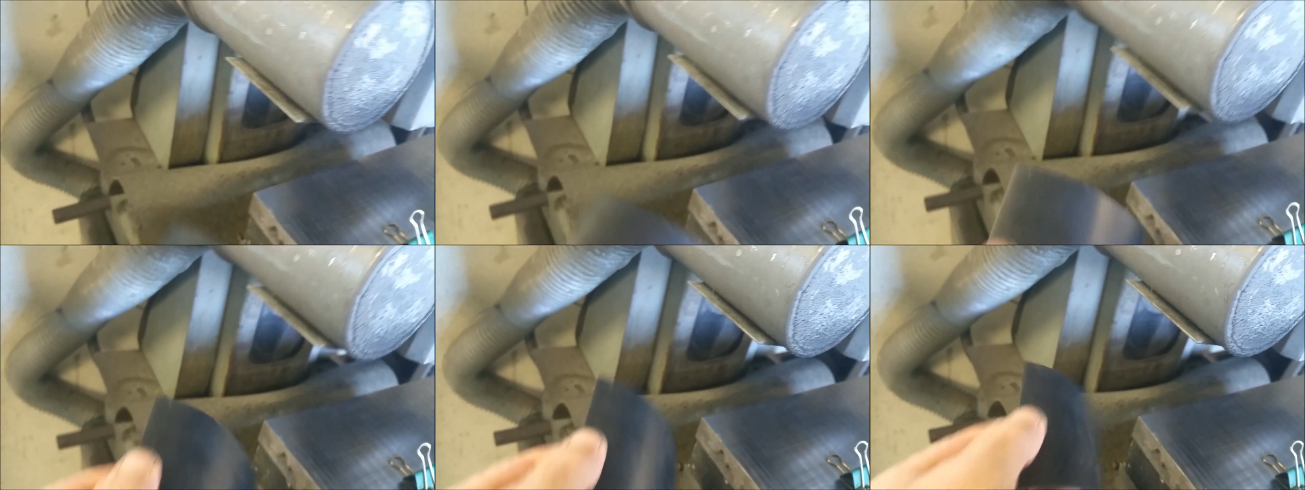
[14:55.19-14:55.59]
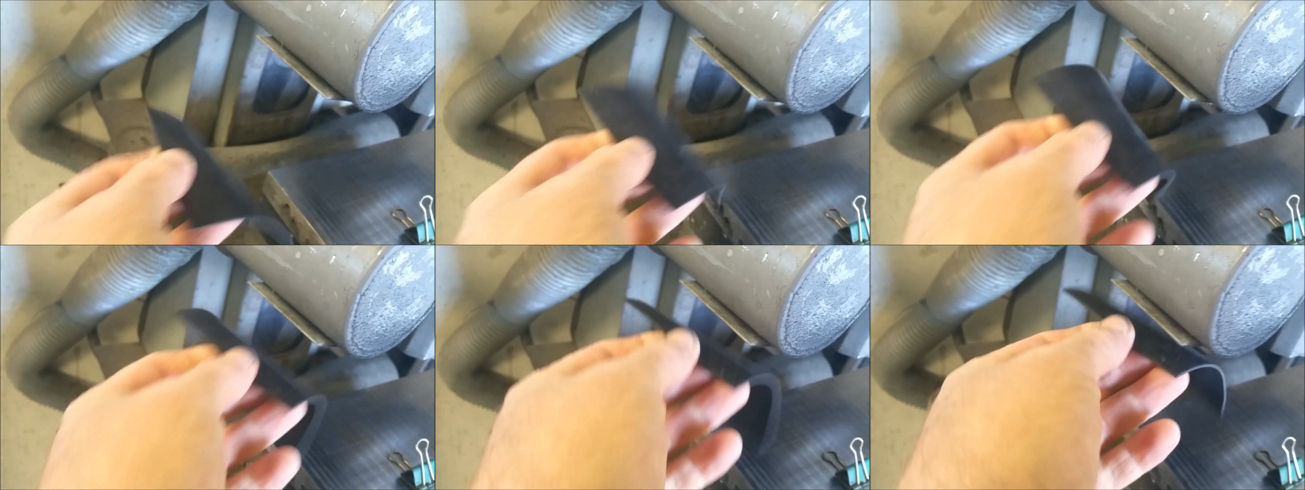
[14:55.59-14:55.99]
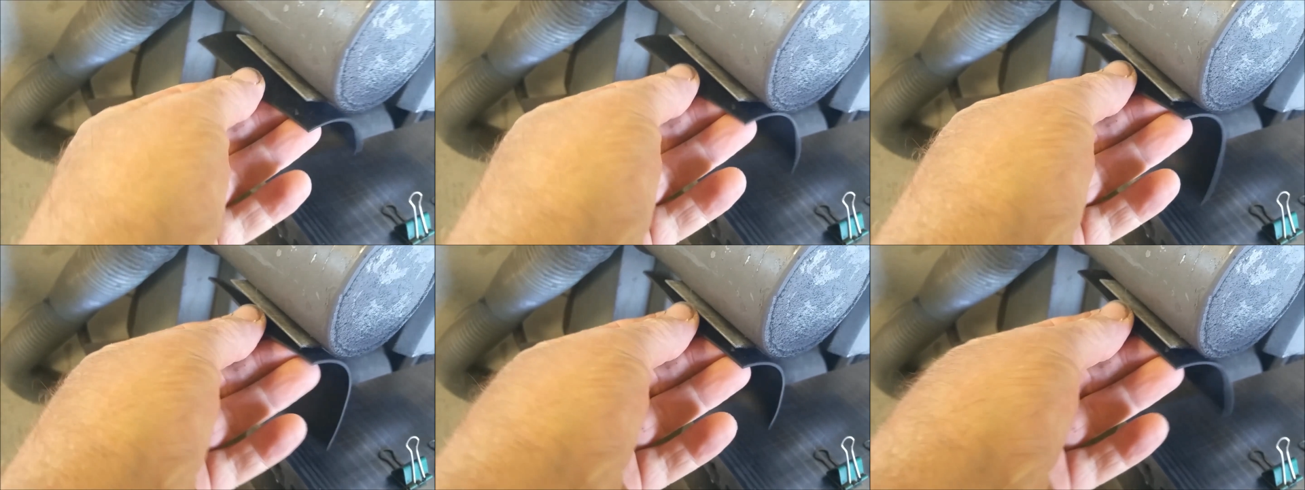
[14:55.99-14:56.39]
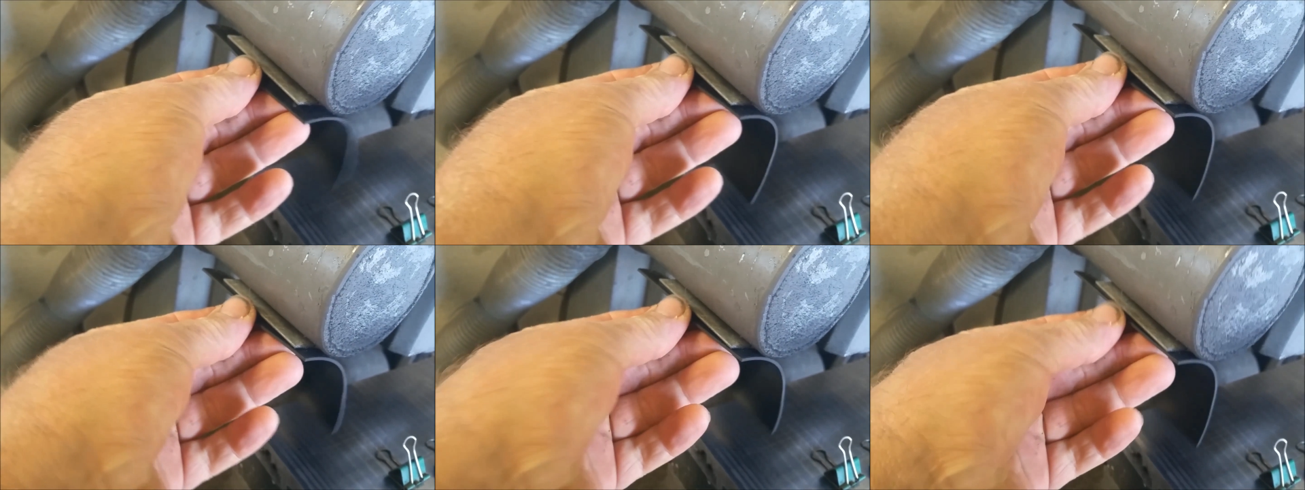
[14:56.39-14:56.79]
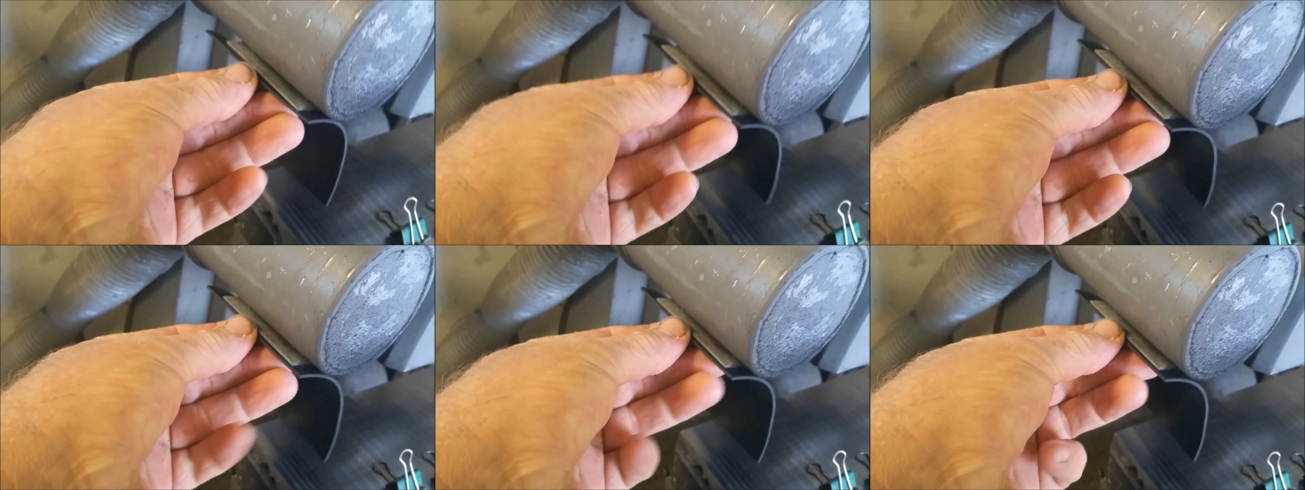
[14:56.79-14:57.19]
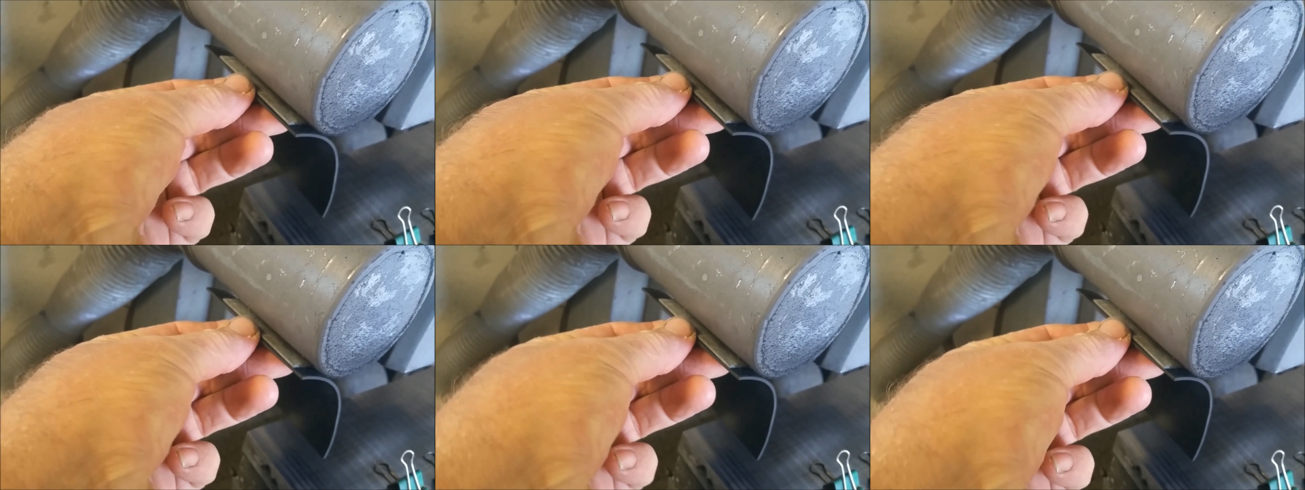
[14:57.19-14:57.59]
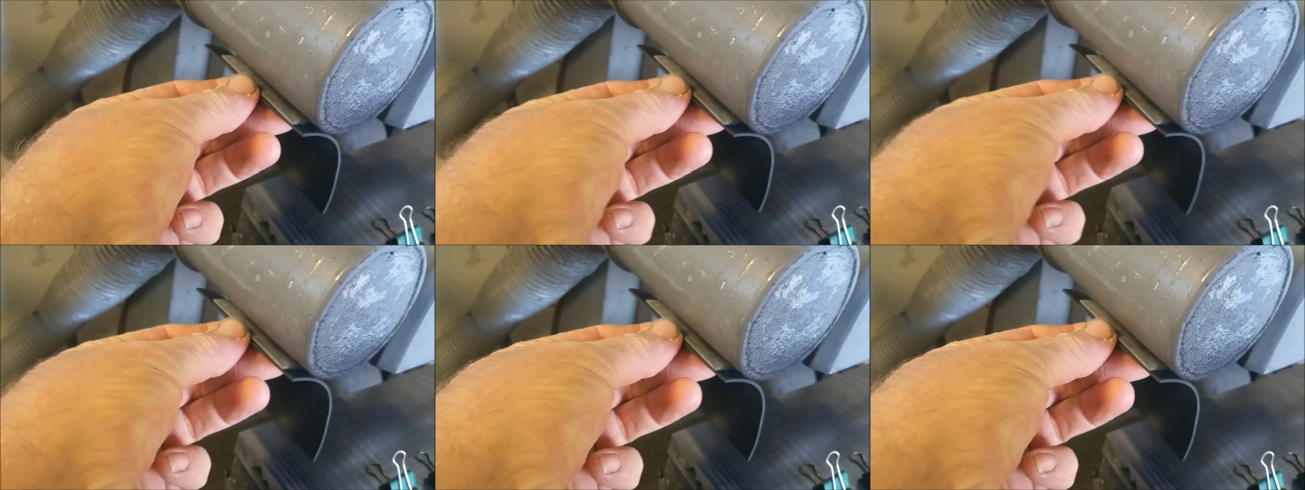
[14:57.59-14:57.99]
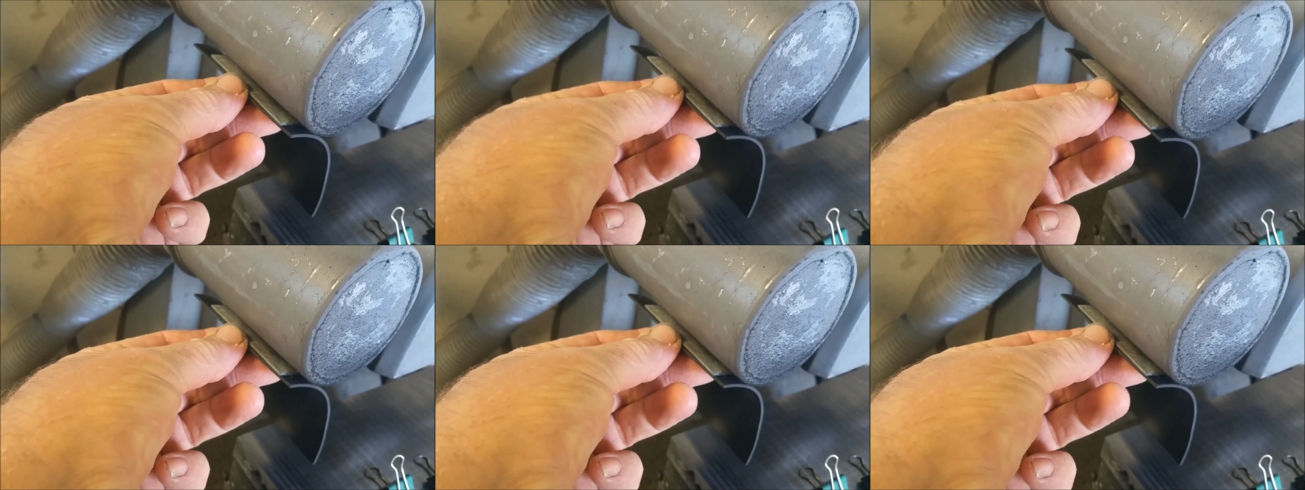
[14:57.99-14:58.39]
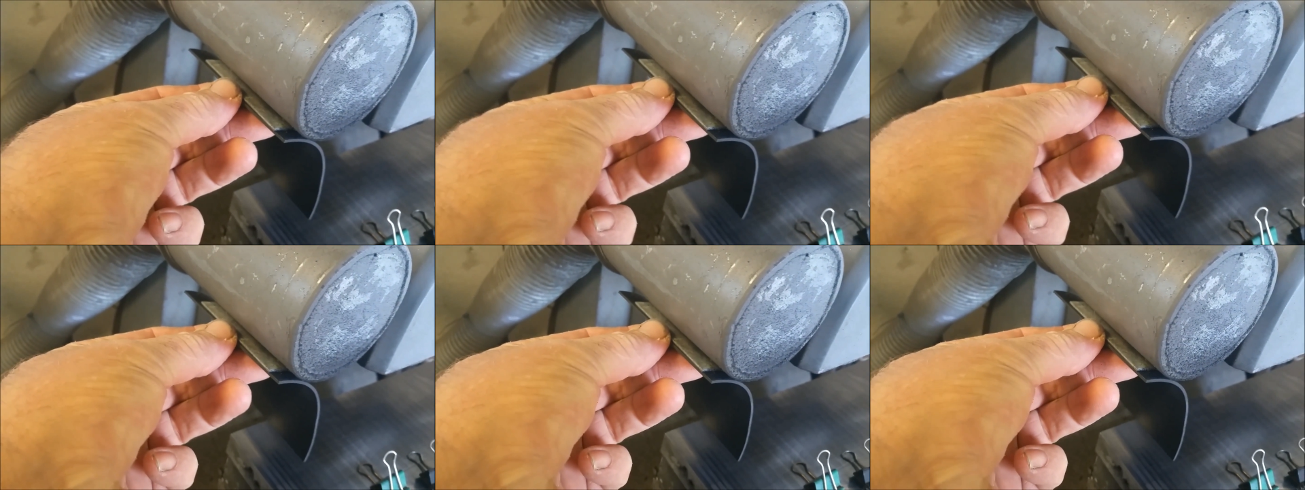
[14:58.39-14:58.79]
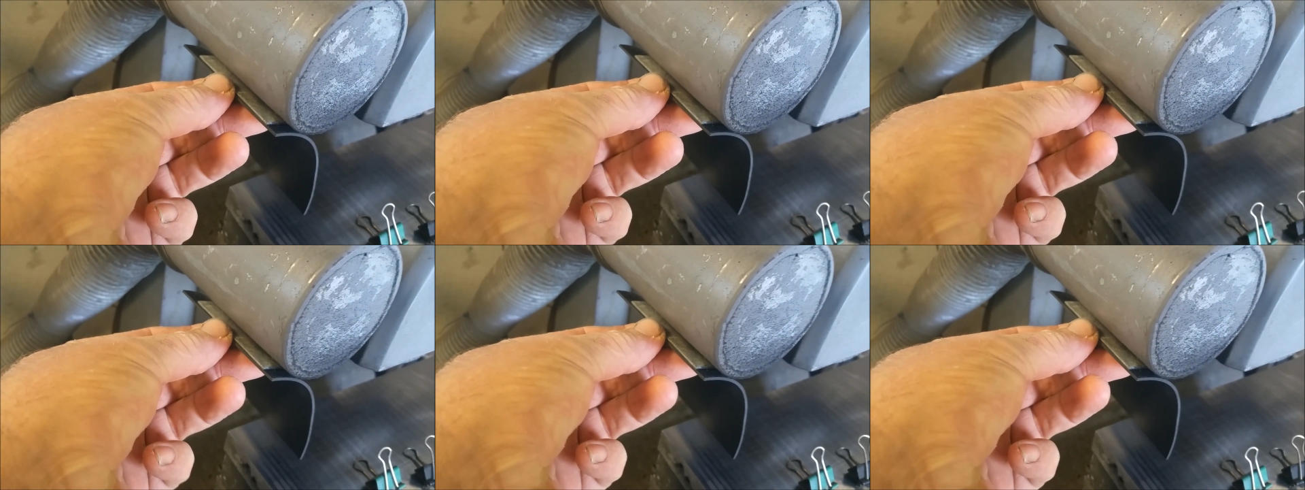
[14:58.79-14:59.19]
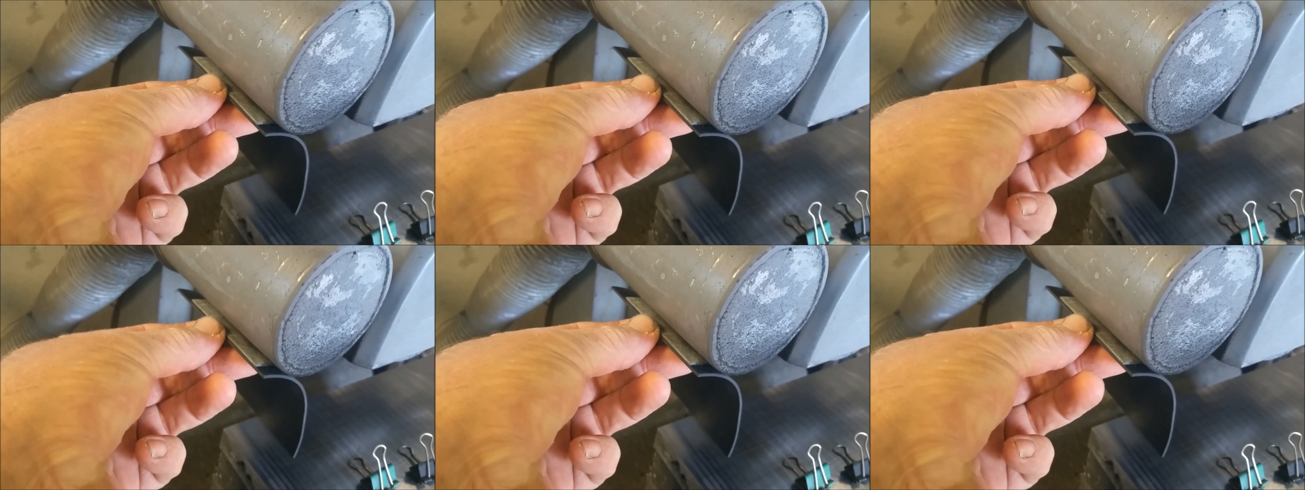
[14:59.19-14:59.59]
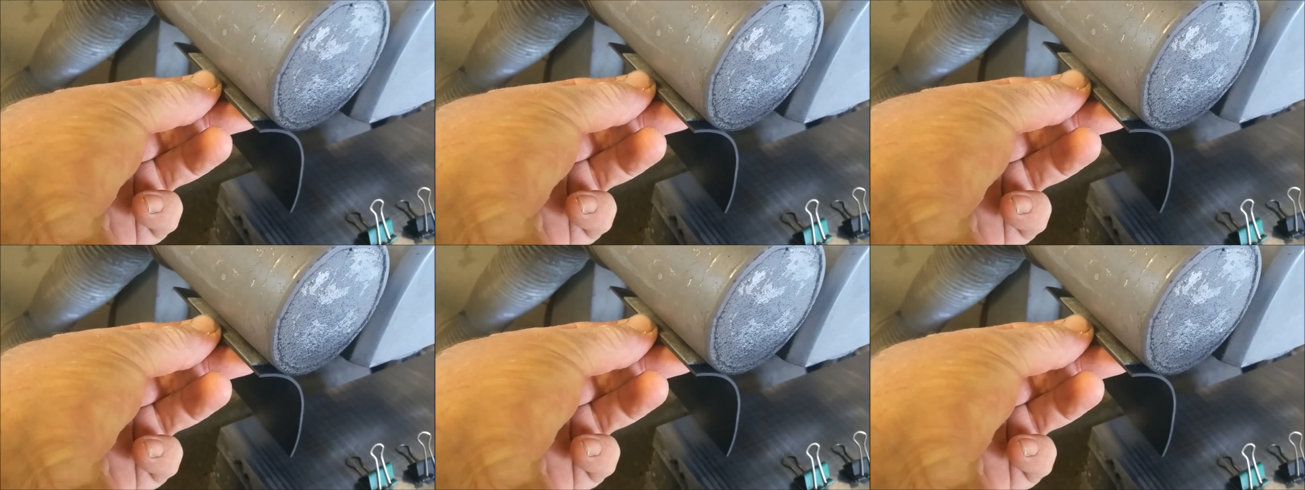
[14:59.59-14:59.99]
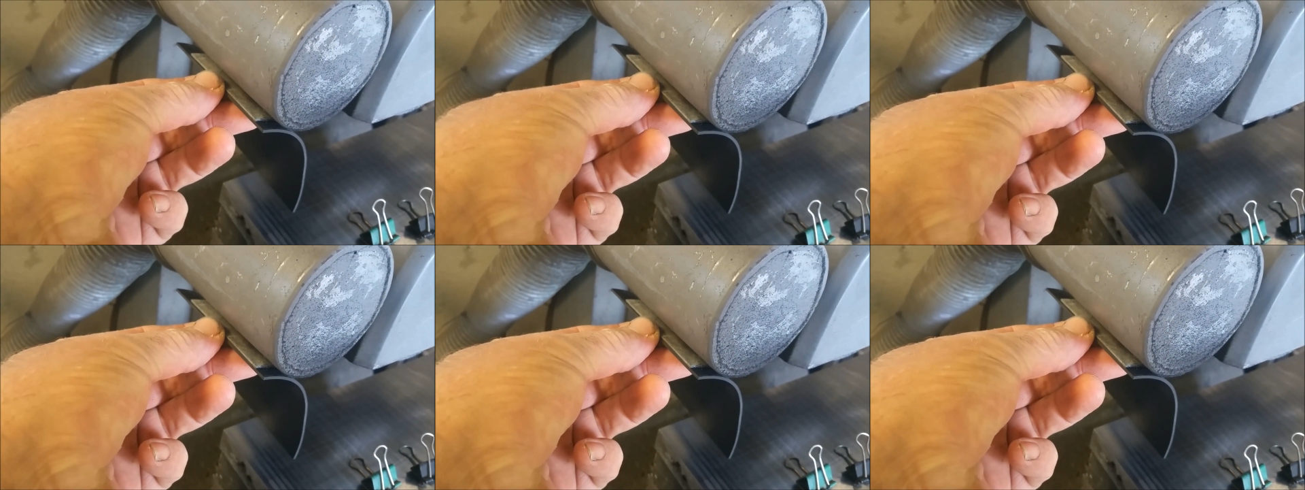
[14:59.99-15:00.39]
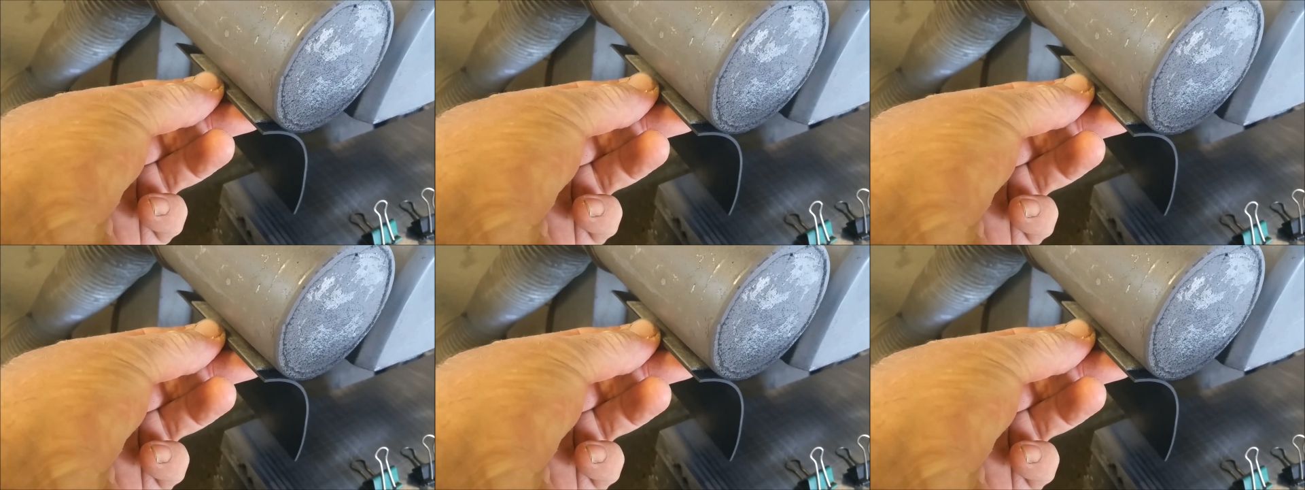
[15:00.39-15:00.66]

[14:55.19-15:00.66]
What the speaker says: Nobody's mouth can be seen.